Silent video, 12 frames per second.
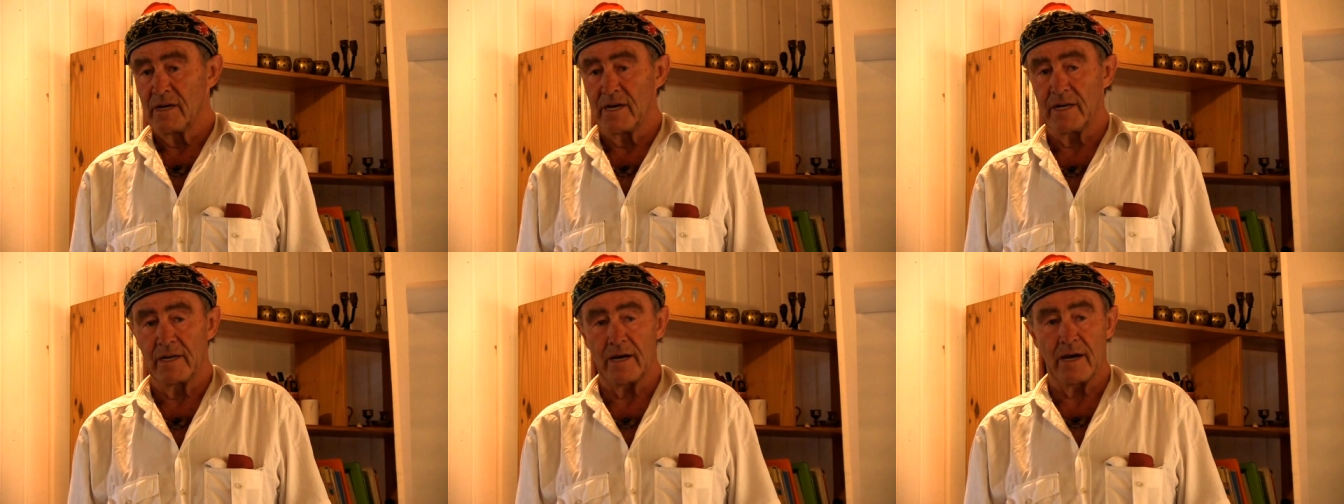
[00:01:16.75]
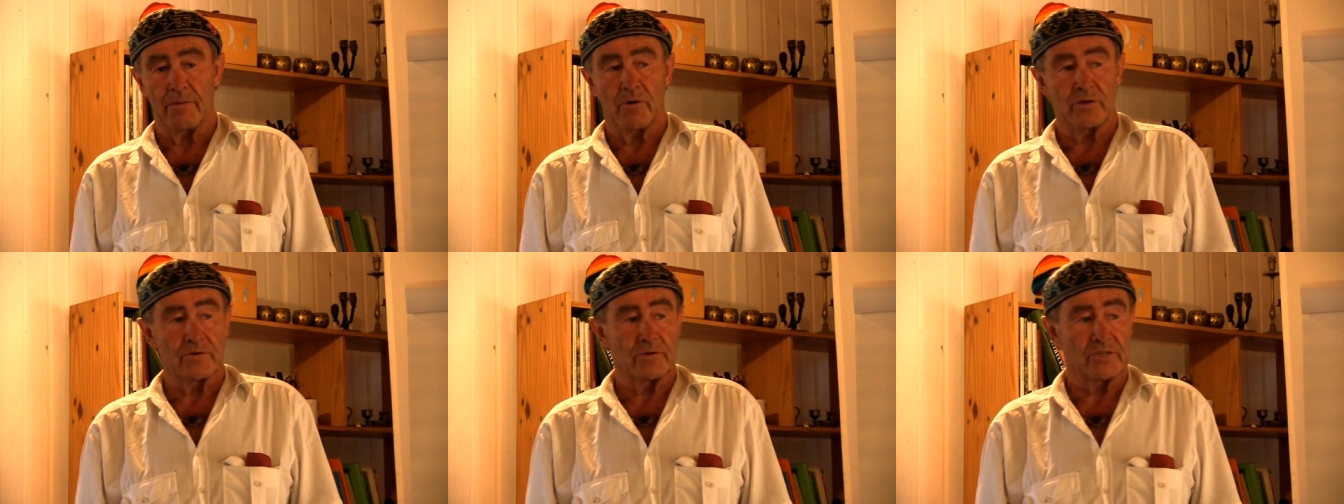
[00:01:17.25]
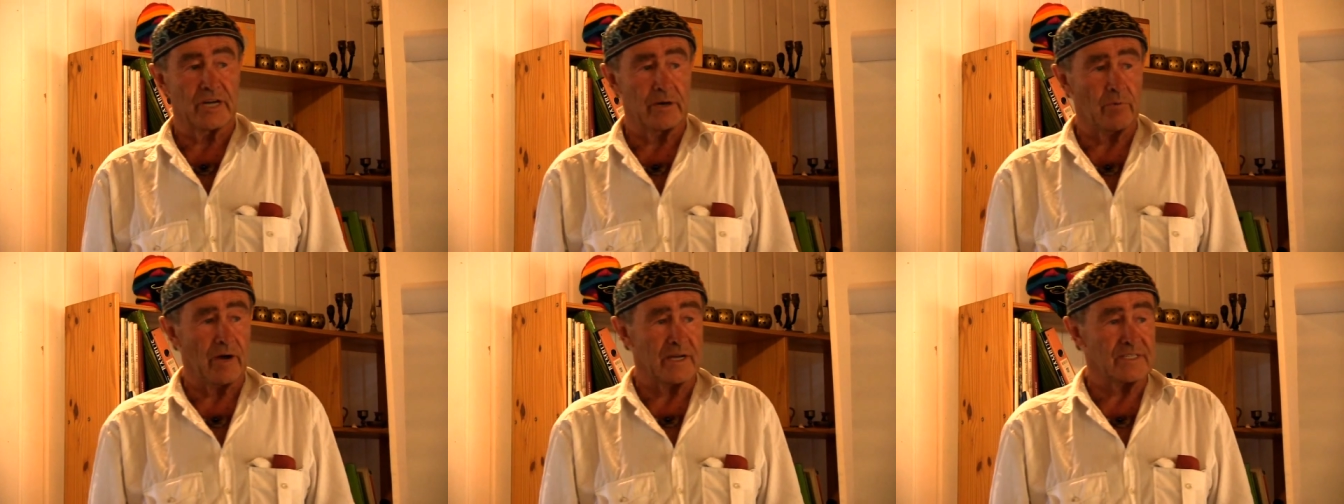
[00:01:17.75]
And I want to
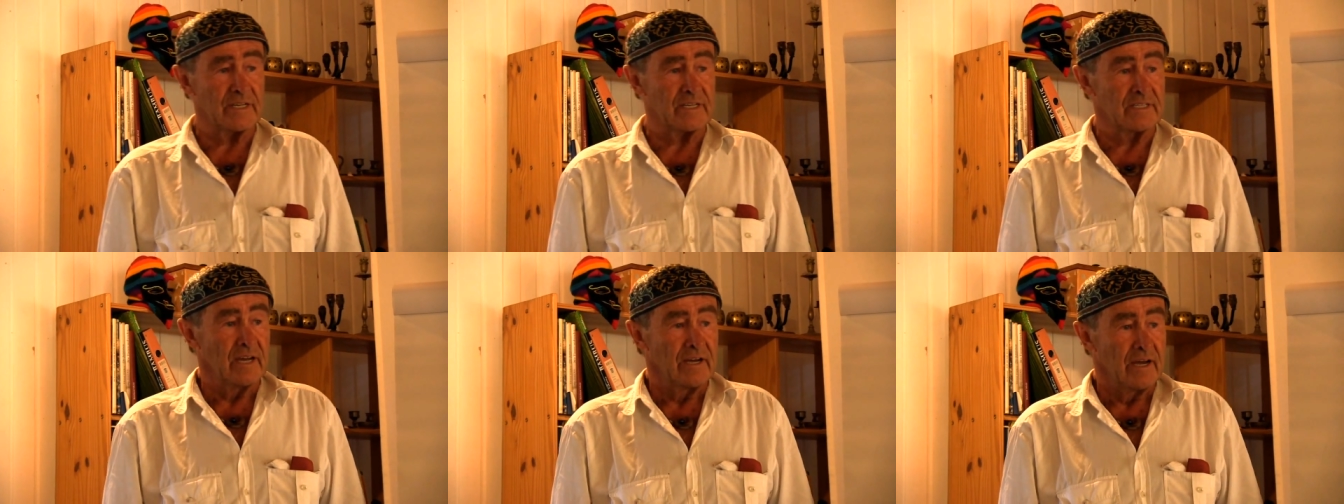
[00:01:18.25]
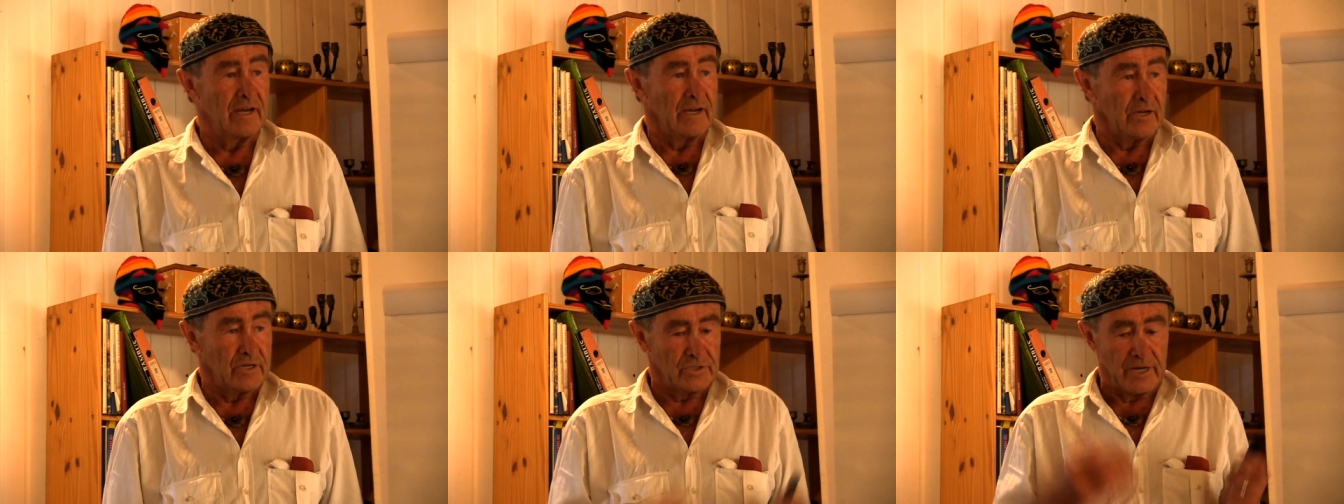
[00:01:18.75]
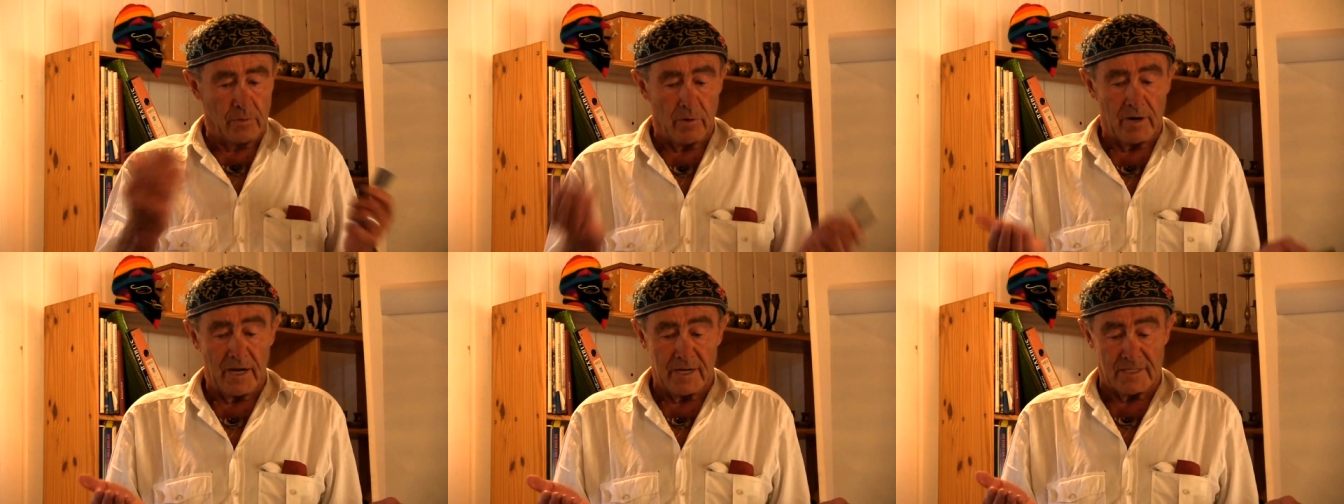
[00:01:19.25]
generalize
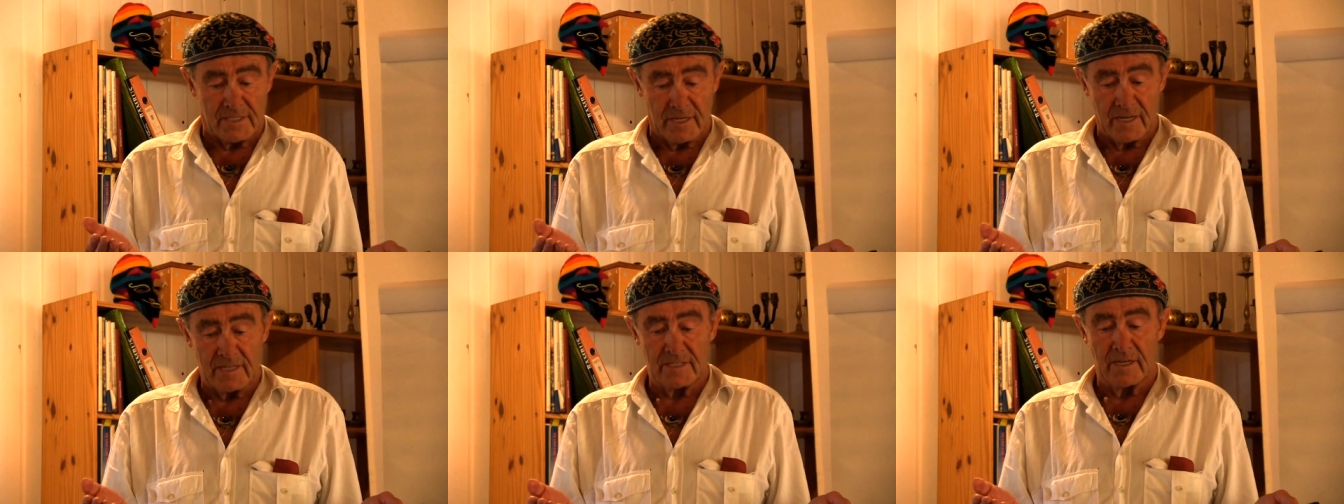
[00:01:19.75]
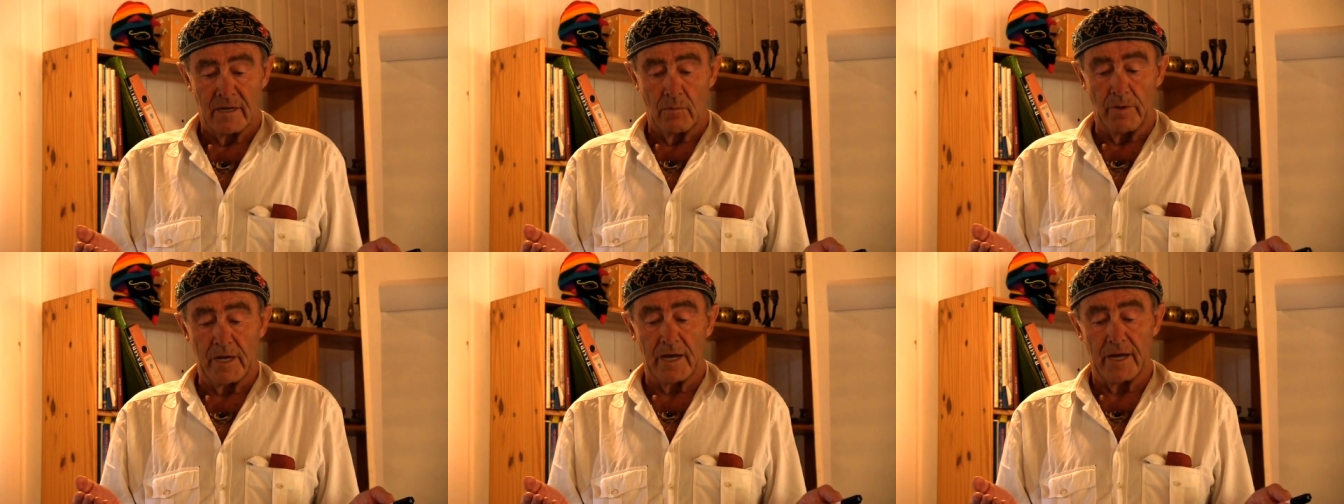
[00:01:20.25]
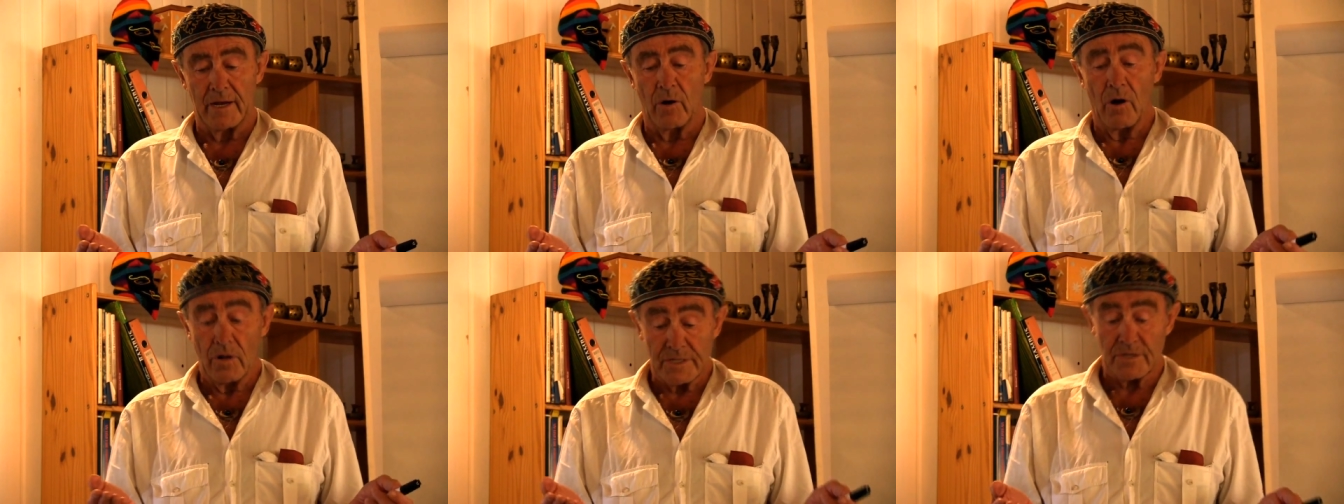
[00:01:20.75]
this. We can
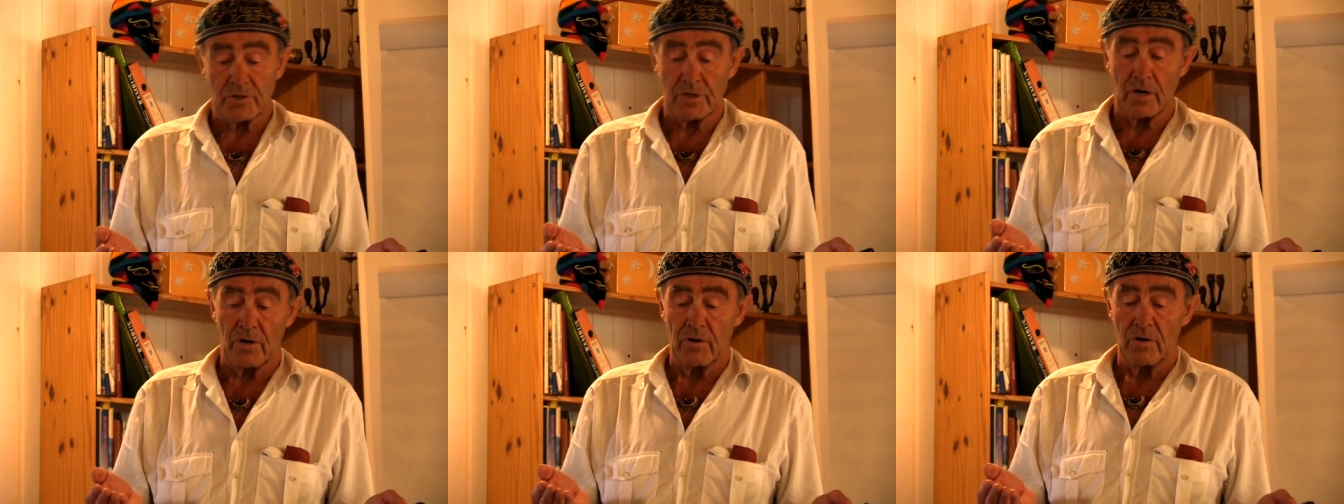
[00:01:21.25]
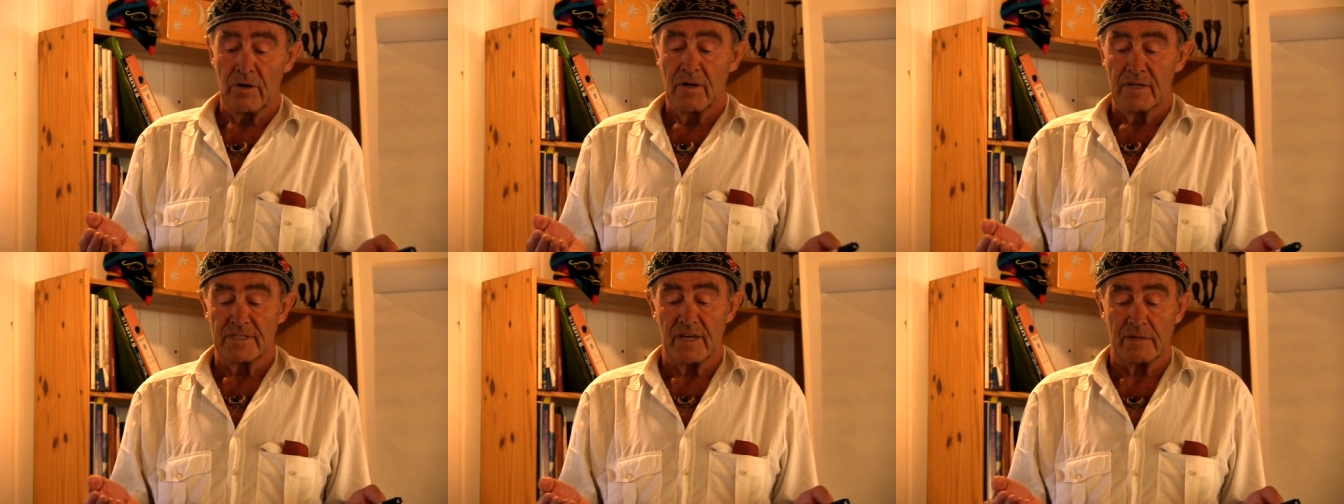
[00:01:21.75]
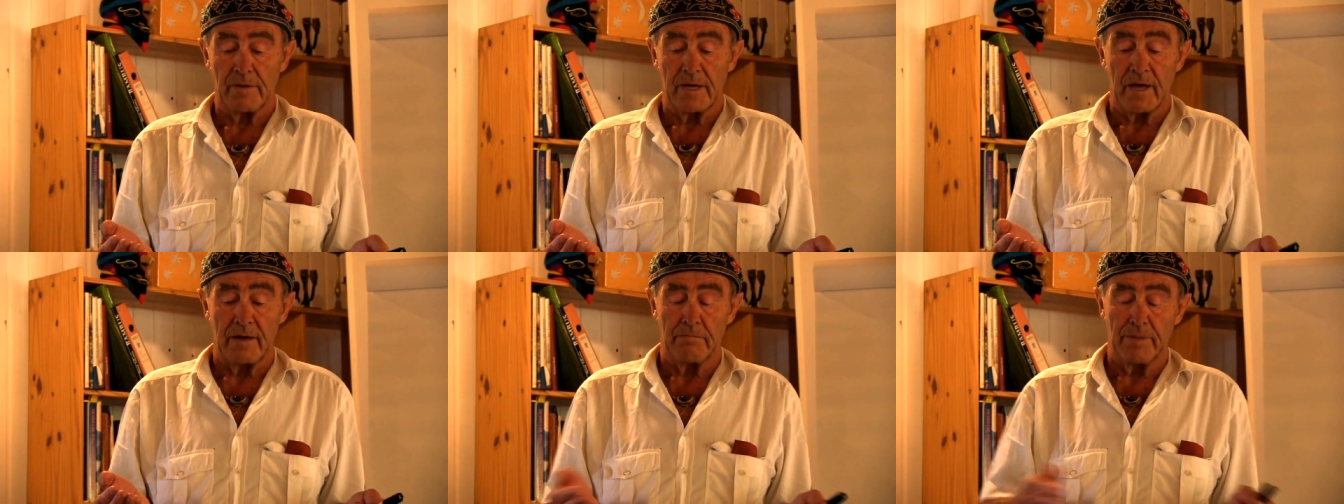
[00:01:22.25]
also show that we
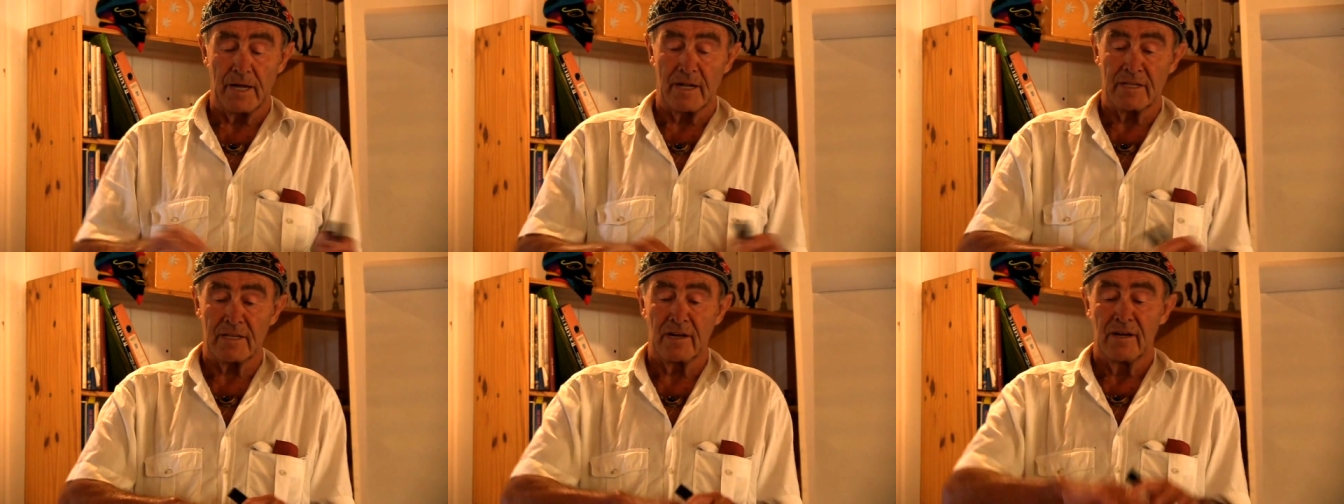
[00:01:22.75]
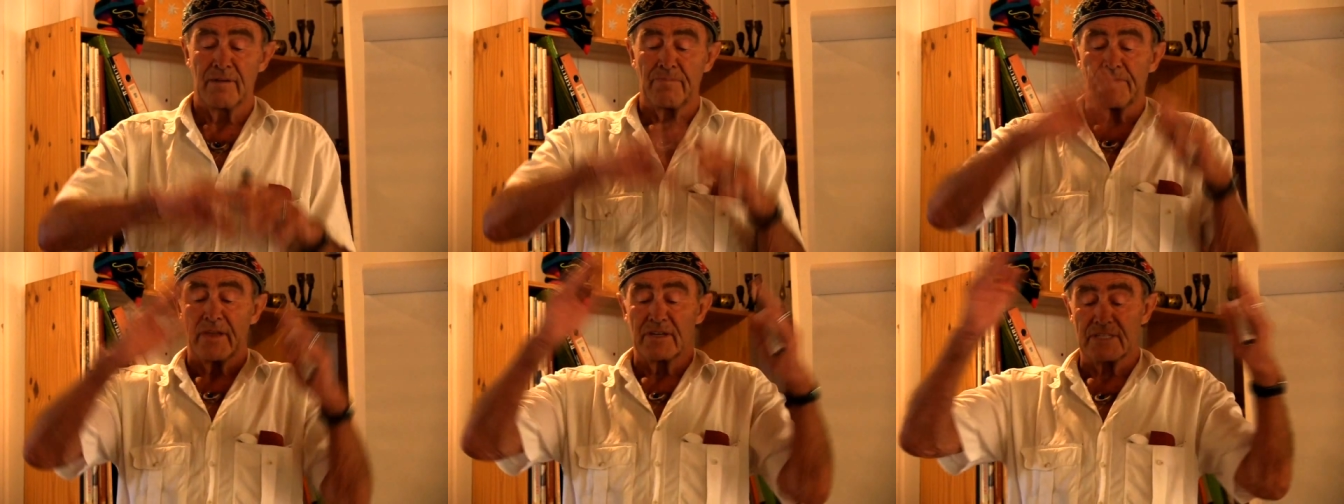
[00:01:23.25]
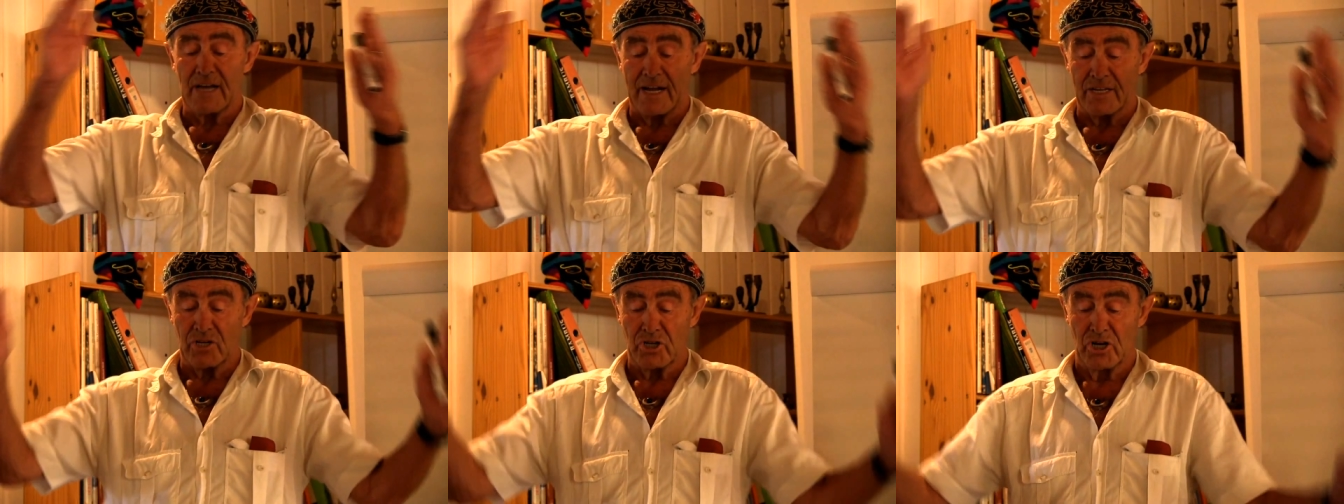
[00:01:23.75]
can build
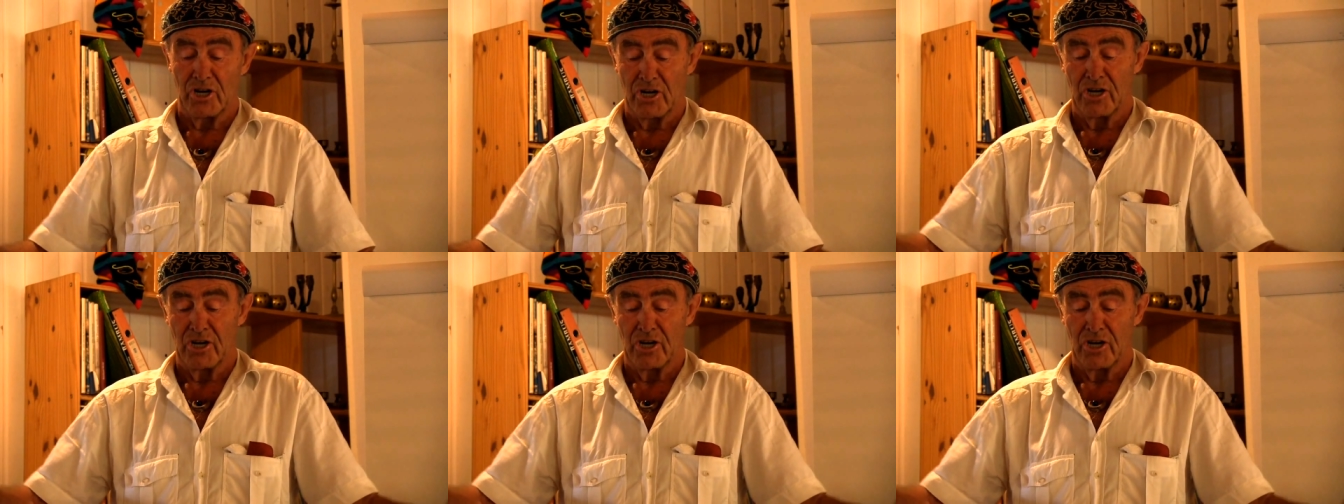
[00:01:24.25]
such